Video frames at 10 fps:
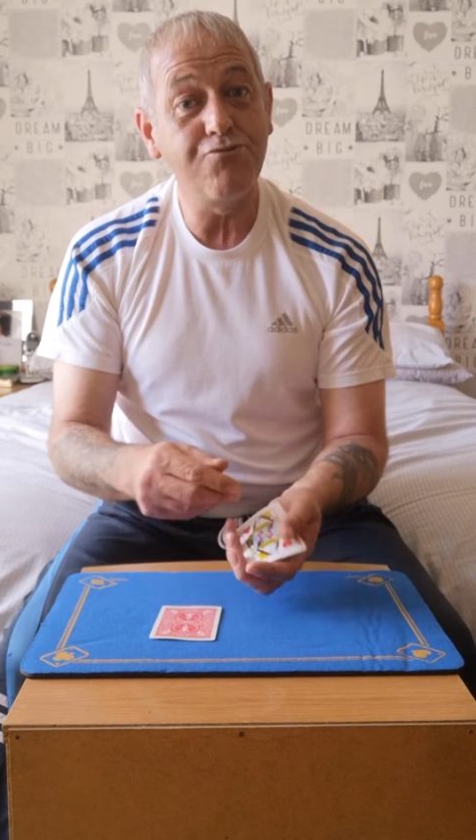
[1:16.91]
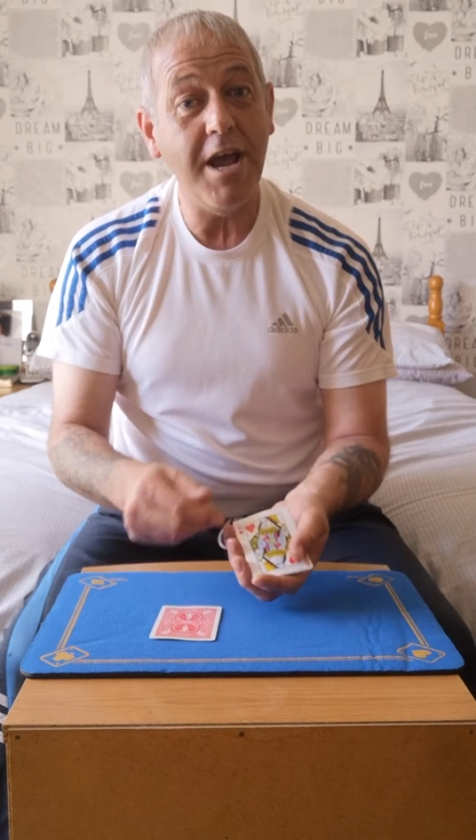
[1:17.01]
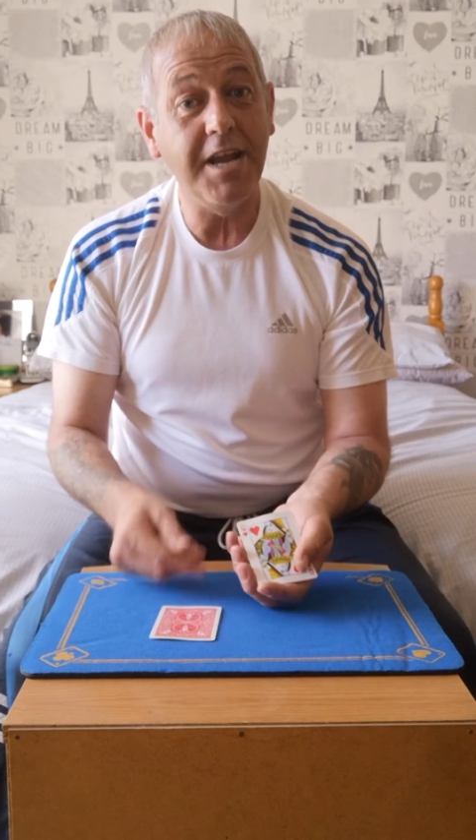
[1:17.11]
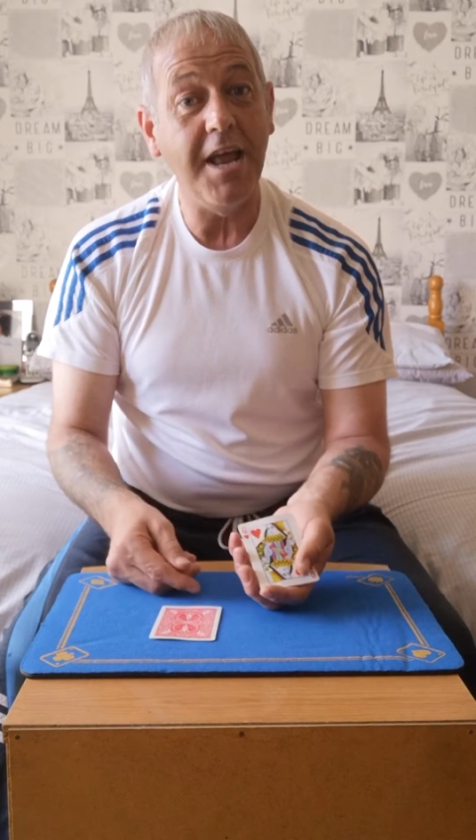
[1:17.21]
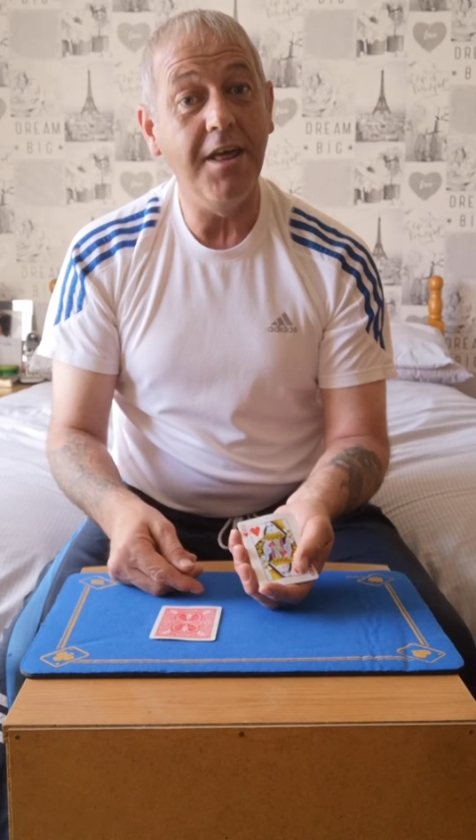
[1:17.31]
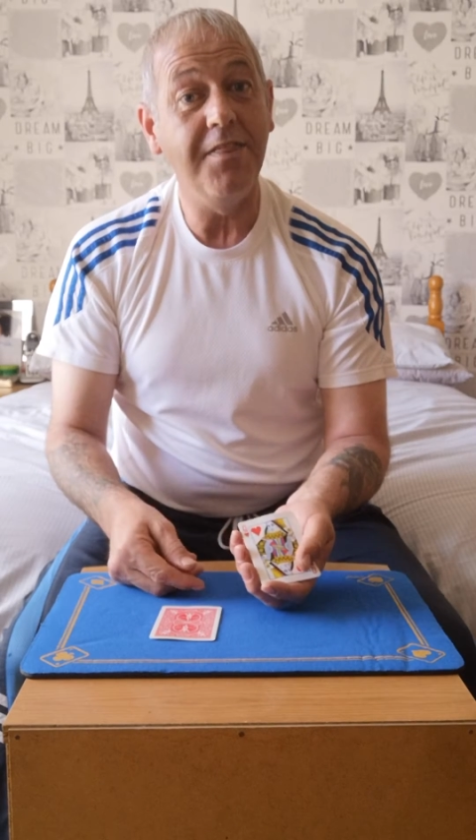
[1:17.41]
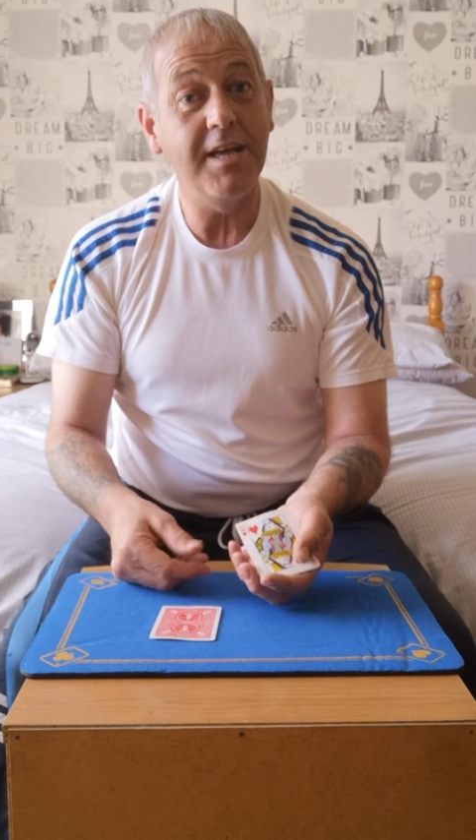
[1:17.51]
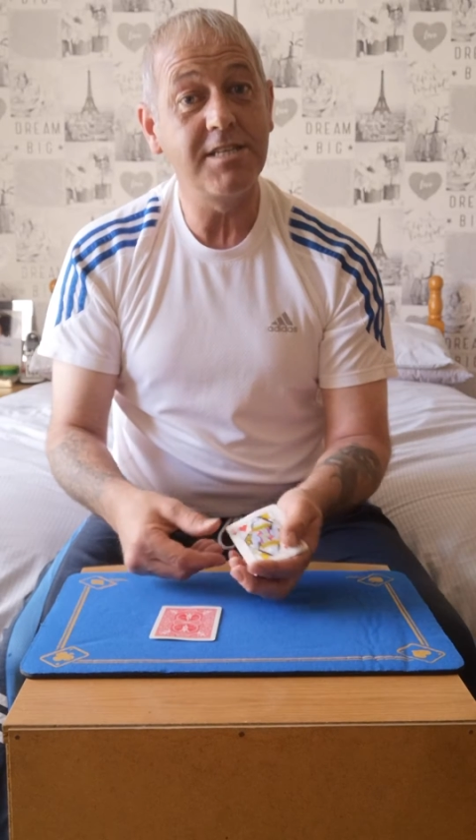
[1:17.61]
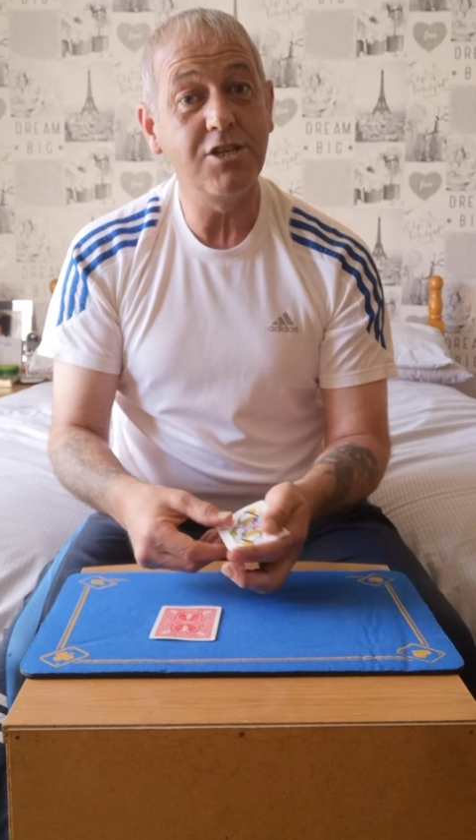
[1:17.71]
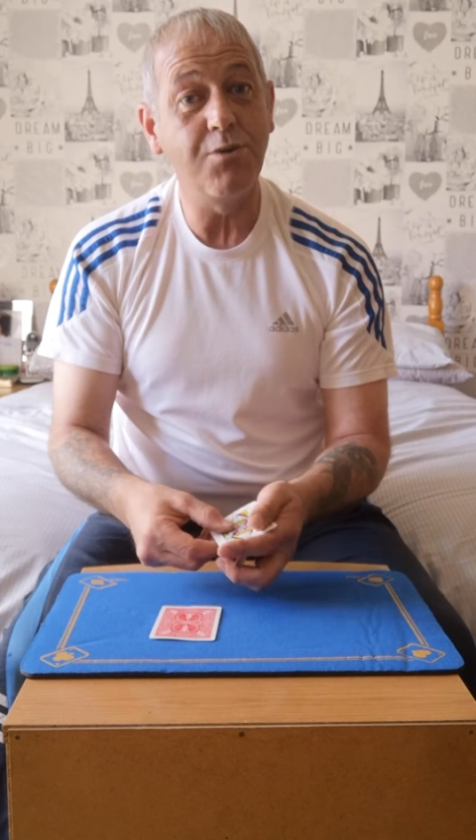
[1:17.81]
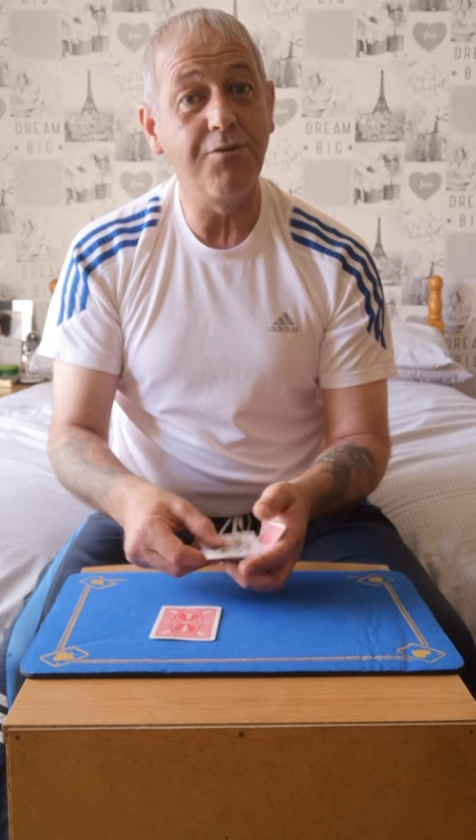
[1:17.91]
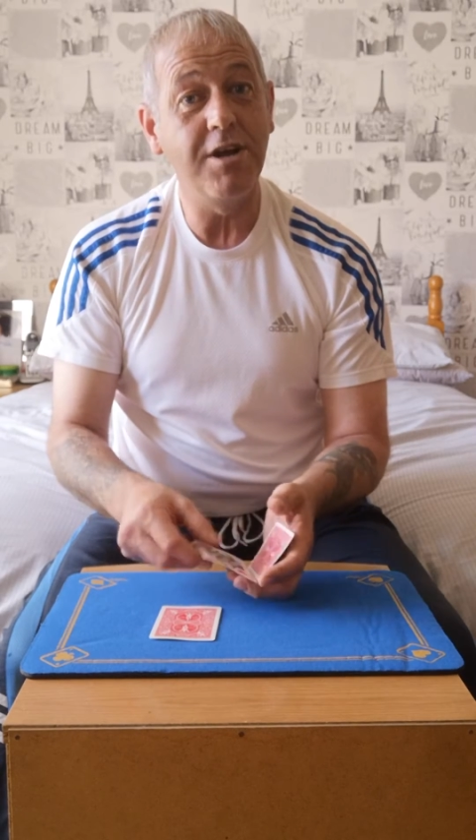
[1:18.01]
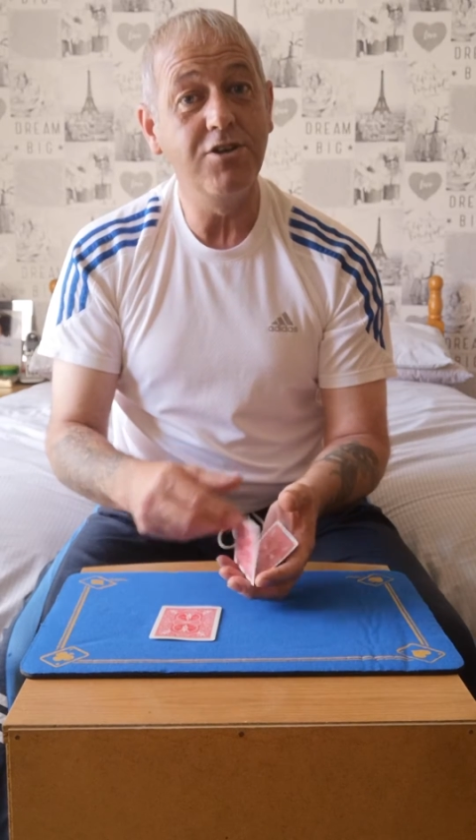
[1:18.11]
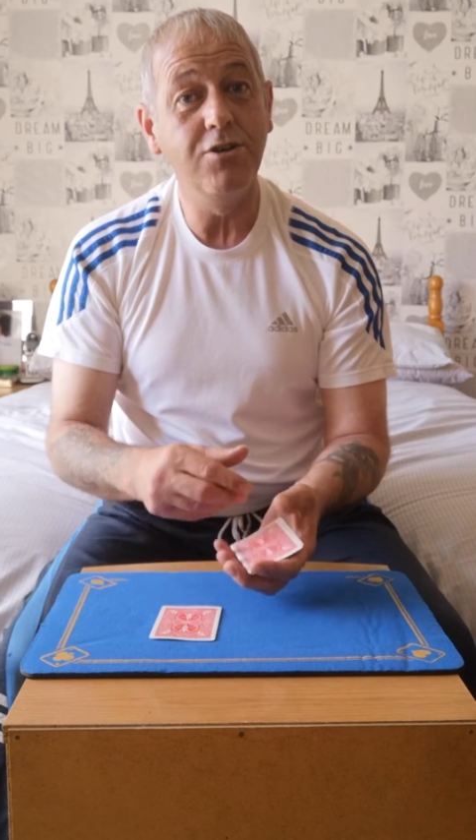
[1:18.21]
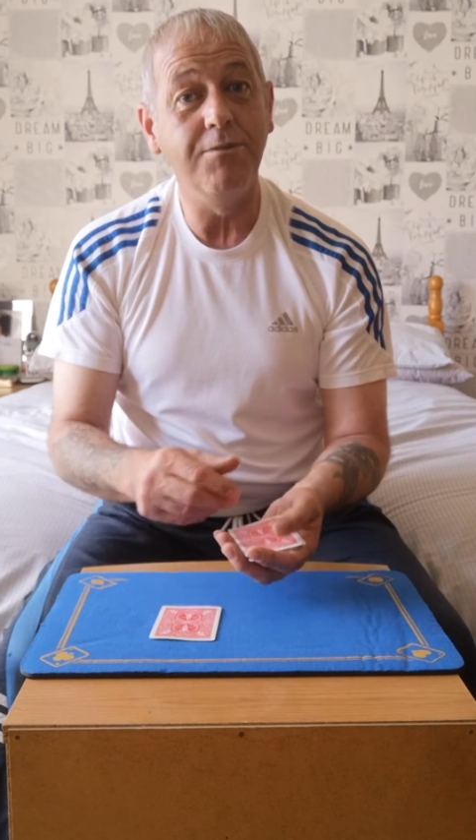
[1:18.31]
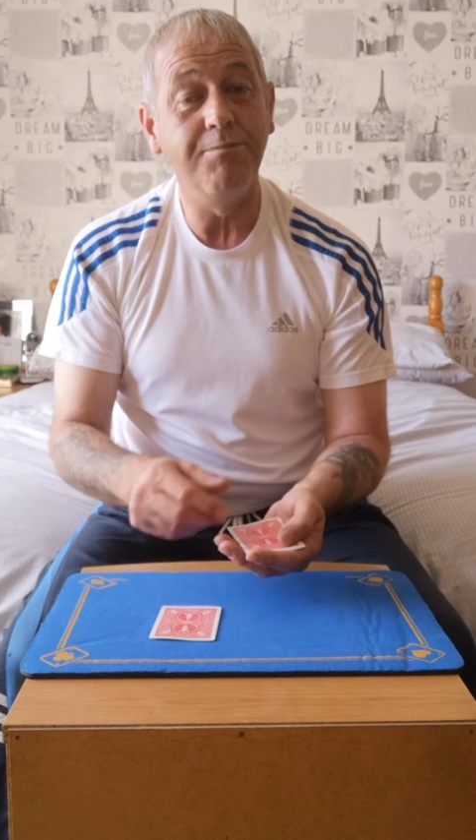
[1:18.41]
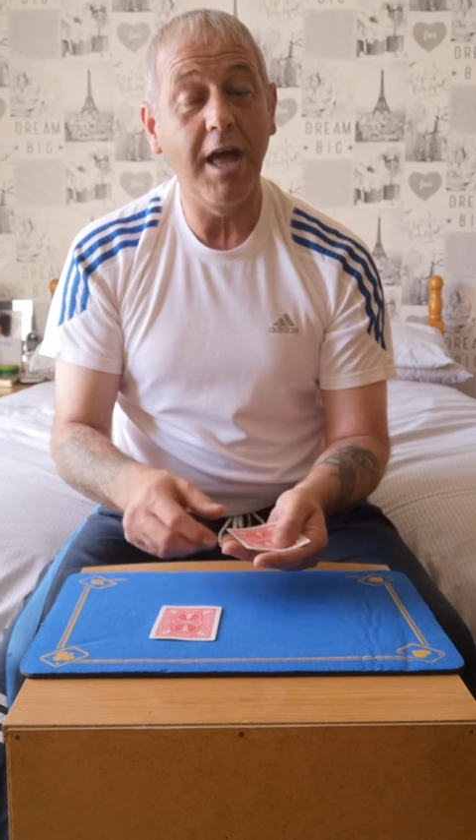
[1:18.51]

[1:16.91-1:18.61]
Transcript: redhead, and that's this one right here,